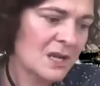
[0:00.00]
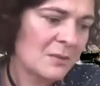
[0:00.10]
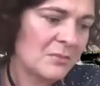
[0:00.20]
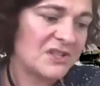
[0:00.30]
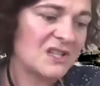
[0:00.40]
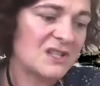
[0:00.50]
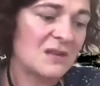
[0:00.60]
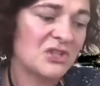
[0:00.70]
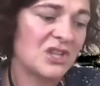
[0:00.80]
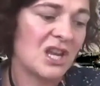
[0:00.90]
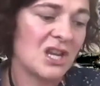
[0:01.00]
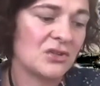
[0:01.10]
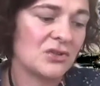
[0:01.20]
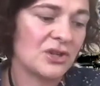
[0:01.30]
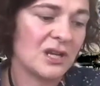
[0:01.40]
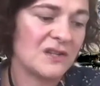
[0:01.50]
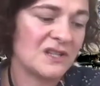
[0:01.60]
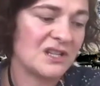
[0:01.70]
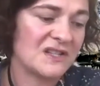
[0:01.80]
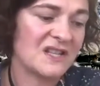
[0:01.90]
But systems change is,
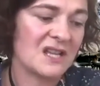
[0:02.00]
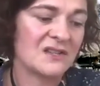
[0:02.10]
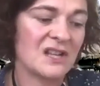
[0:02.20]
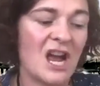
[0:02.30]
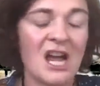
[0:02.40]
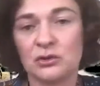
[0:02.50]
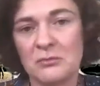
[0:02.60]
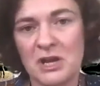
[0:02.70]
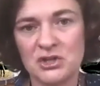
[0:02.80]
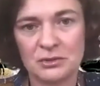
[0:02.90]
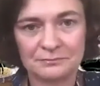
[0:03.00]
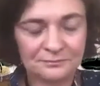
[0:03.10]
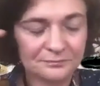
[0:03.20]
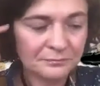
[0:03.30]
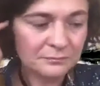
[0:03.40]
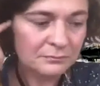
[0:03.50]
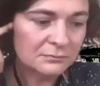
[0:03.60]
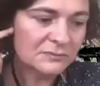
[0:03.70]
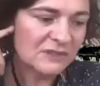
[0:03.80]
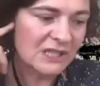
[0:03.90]
in a sense, hard to measure.
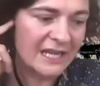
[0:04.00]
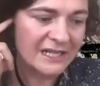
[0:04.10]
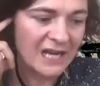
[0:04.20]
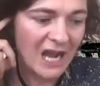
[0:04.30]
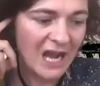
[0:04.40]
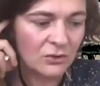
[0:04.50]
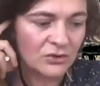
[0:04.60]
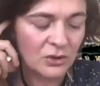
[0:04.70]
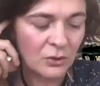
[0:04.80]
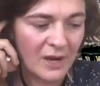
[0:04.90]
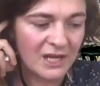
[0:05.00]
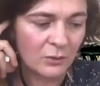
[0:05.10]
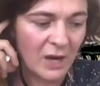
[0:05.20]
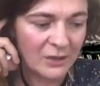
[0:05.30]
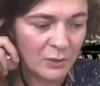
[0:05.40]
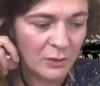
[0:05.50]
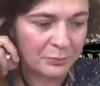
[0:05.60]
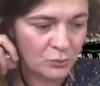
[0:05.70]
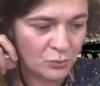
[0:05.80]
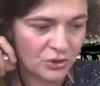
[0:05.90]
And how, so can we
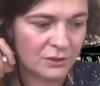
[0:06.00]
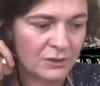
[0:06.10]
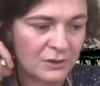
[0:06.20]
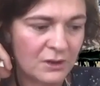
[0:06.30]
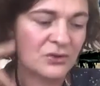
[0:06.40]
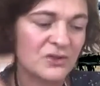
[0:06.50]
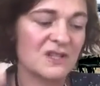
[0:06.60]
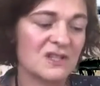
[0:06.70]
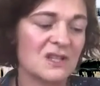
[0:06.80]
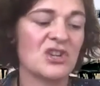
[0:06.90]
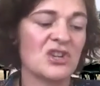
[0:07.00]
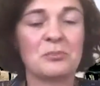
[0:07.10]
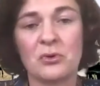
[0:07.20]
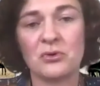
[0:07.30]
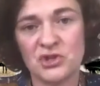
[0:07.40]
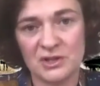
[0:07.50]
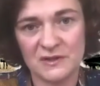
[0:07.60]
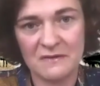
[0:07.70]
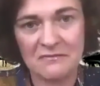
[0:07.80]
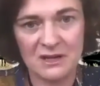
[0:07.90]
push for system change
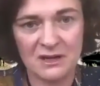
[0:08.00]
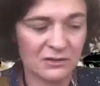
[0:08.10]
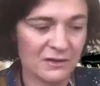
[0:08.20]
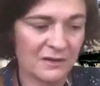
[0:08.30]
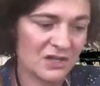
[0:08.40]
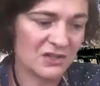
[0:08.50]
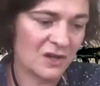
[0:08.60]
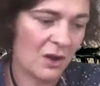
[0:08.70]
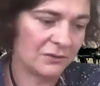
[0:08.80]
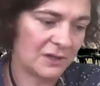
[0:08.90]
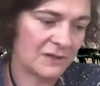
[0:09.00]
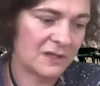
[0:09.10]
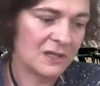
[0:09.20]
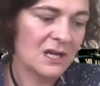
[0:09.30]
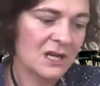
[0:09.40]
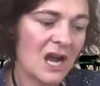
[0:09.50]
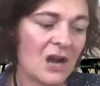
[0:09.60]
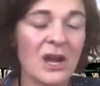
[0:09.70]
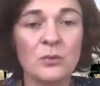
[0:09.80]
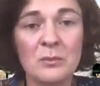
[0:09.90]
approaches in this context? How
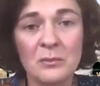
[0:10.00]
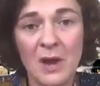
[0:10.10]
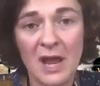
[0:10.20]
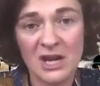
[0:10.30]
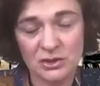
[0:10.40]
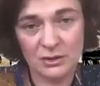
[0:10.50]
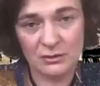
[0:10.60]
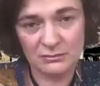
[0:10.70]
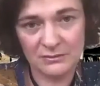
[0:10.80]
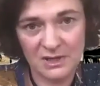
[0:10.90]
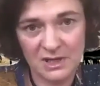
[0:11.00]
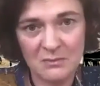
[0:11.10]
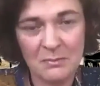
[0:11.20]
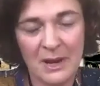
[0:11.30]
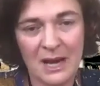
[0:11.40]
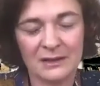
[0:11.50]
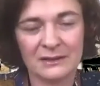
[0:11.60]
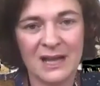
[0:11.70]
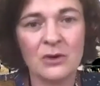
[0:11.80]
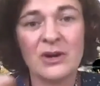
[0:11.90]
can we measure the impact?
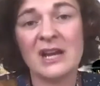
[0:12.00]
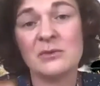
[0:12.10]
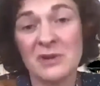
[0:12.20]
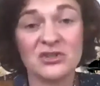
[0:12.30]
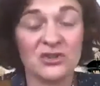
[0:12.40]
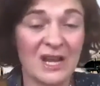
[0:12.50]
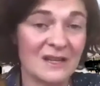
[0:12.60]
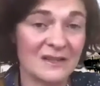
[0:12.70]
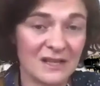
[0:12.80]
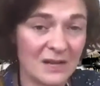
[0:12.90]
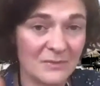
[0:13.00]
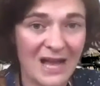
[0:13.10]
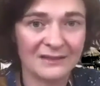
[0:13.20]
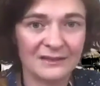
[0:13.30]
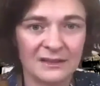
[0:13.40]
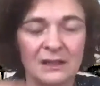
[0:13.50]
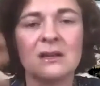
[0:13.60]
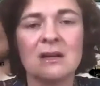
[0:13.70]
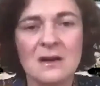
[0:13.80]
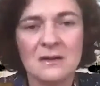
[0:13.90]
How can we address, I'm adding,
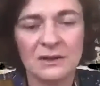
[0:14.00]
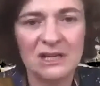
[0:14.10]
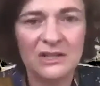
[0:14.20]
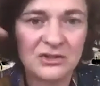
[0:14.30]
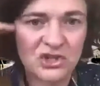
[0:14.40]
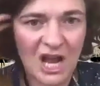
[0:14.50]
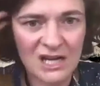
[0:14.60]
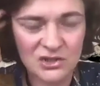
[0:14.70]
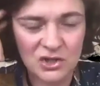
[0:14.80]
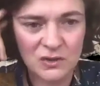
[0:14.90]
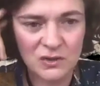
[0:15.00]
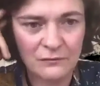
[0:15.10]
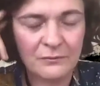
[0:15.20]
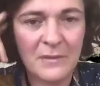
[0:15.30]
the challenges of